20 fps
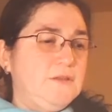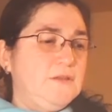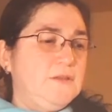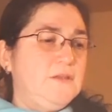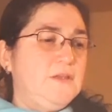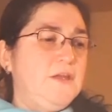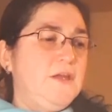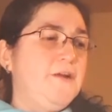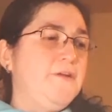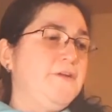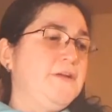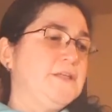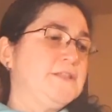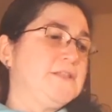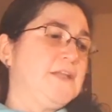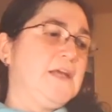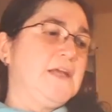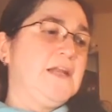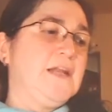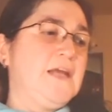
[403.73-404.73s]
the
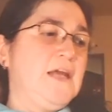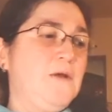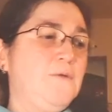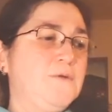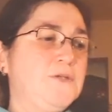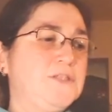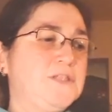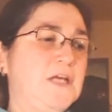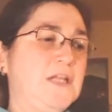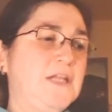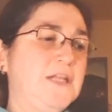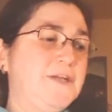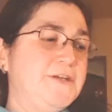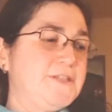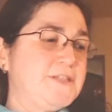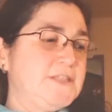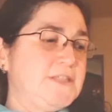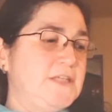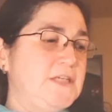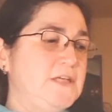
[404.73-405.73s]
areas like language and
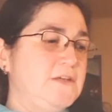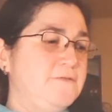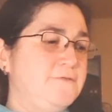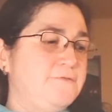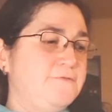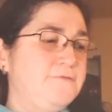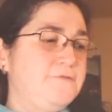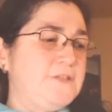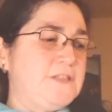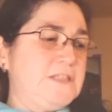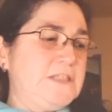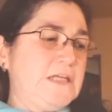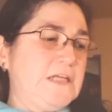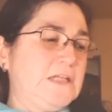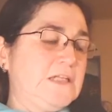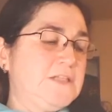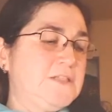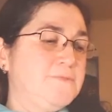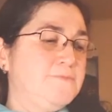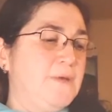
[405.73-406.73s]
literacy,
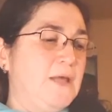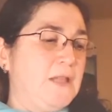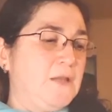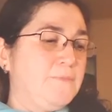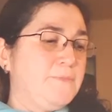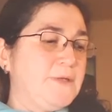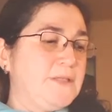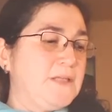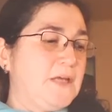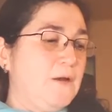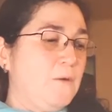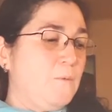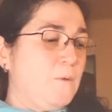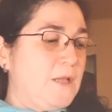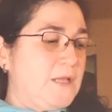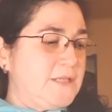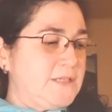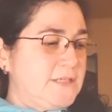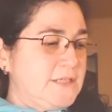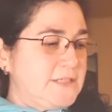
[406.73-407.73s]
physical development and
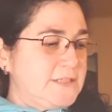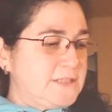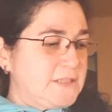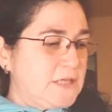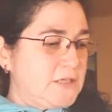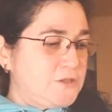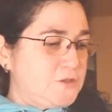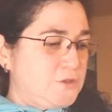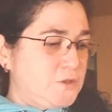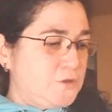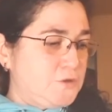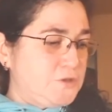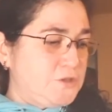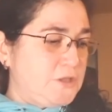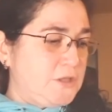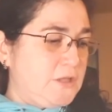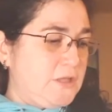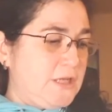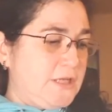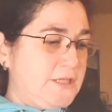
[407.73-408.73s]
wellness,
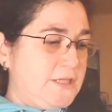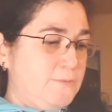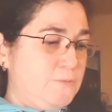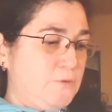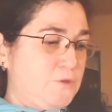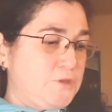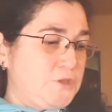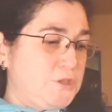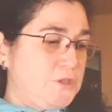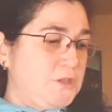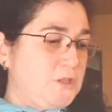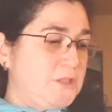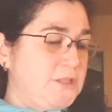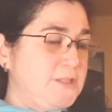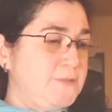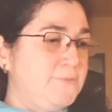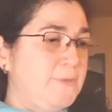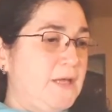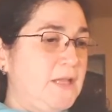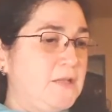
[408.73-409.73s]
social and emotional
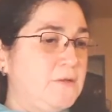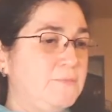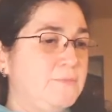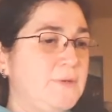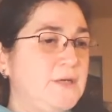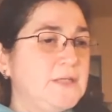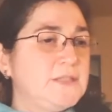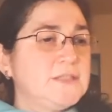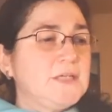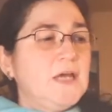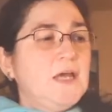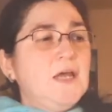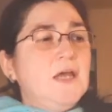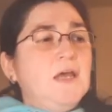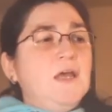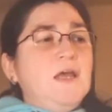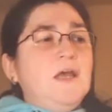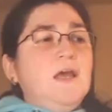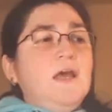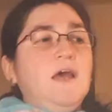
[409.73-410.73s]
development.
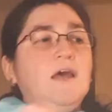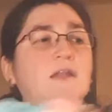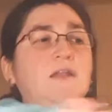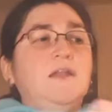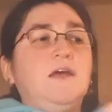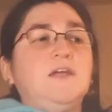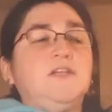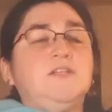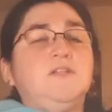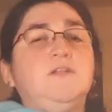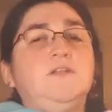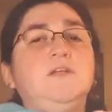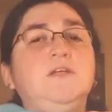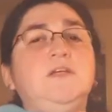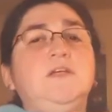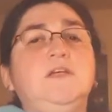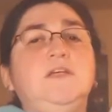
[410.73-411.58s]
And actually,